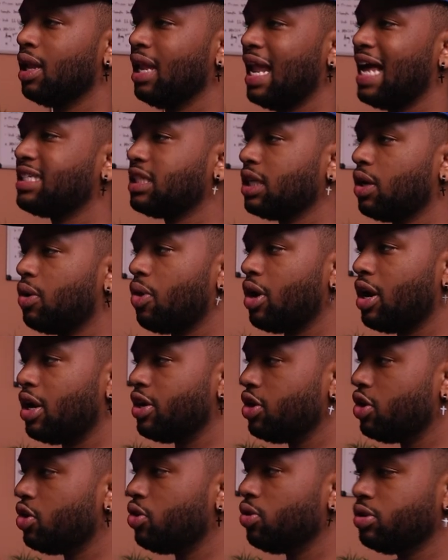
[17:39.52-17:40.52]
last thing I
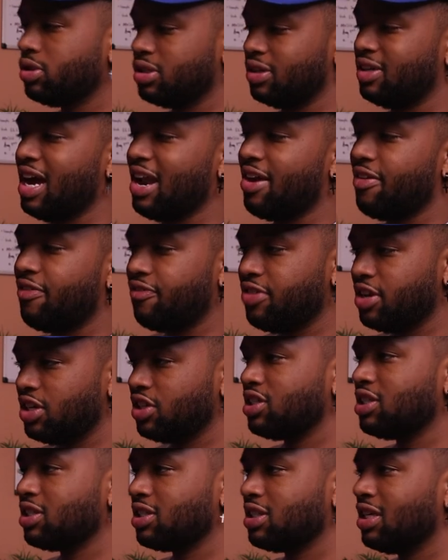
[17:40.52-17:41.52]
want to do to kind of
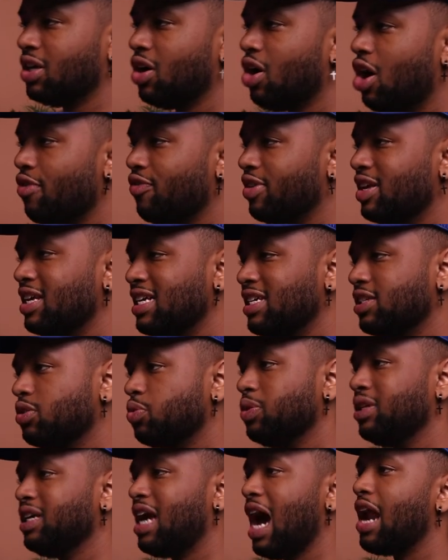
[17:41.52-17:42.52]
finish this thing off
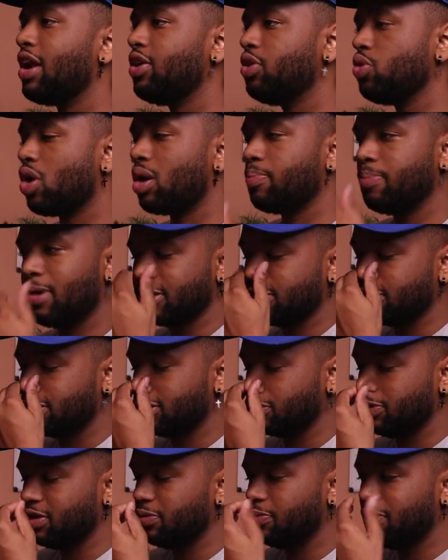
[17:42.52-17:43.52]
is we got to do our
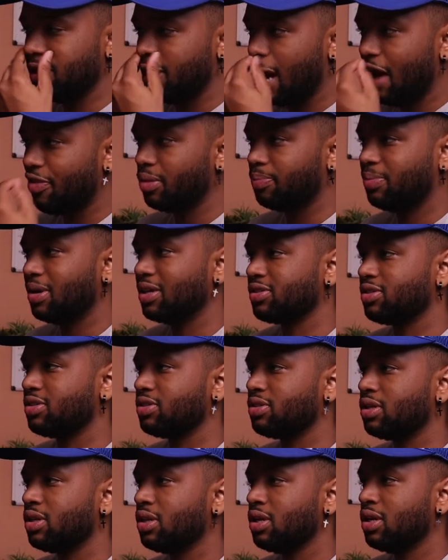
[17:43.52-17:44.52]
buses. We, we got the
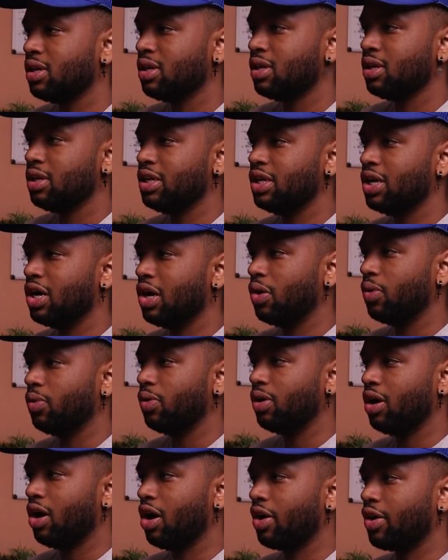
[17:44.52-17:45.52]
buses, you
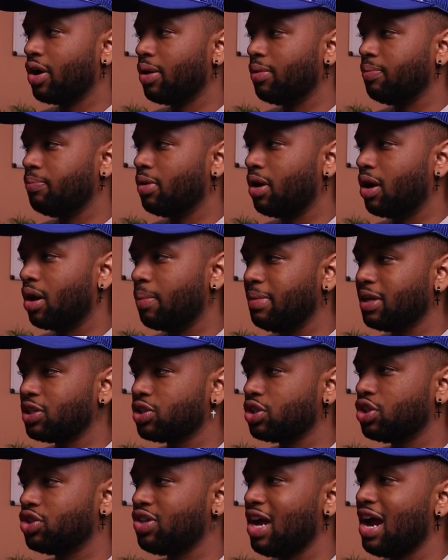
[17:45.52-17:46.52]
know, on our, our
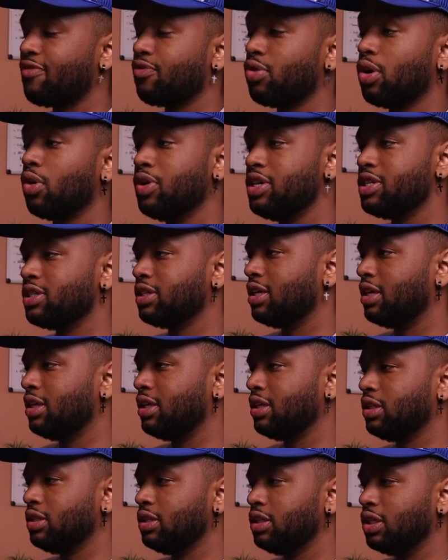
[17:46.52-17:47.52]
mixer track for a reason
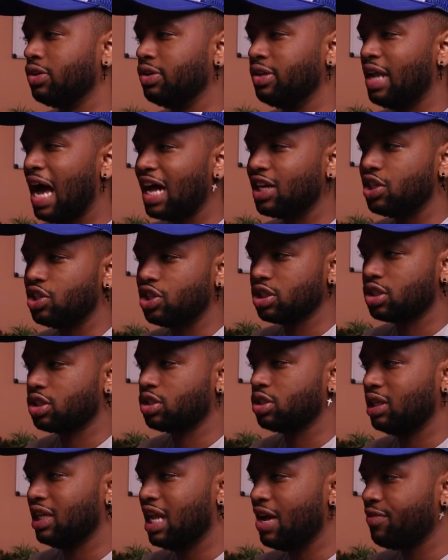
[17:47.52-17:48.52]
that, you know, not
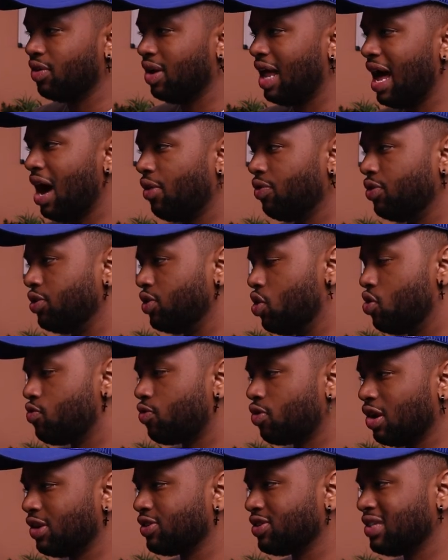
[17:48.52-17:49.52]
just to level out the
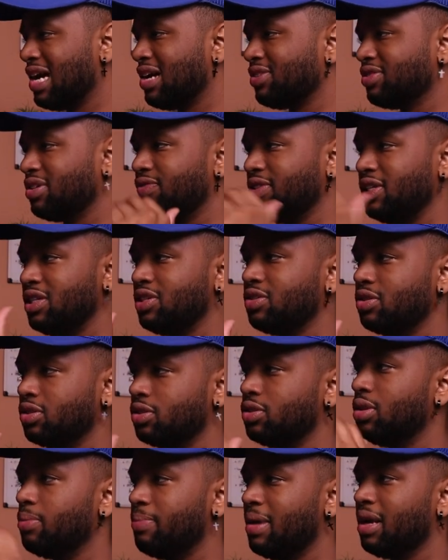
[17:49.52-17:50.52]
overall sounds of each,
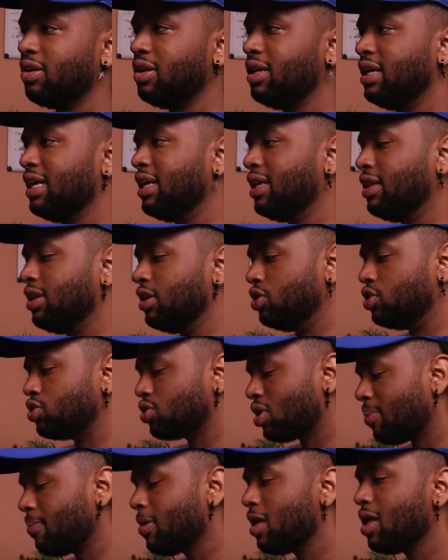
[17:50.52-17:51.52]
the, the melody and the
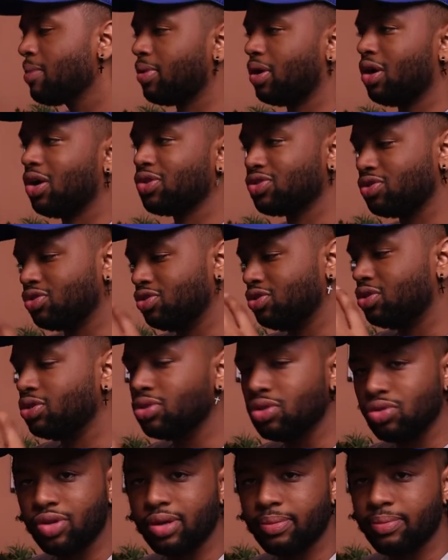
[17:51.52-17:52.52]
drum, but also to
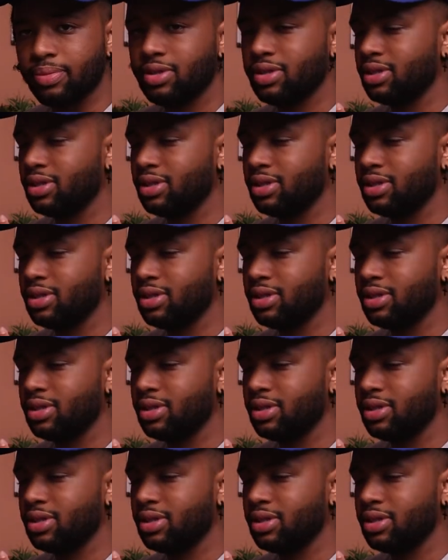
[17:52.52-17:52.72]
glue them